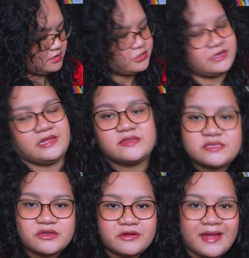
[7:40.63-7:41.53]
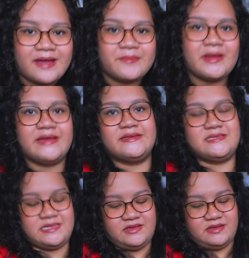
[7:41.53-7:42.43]
look at Instagram, I
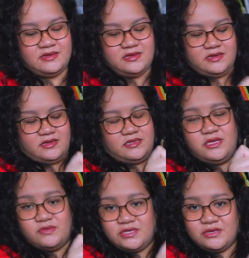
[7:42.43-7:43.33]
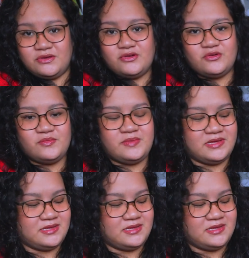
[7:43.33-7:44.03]
see YouTube.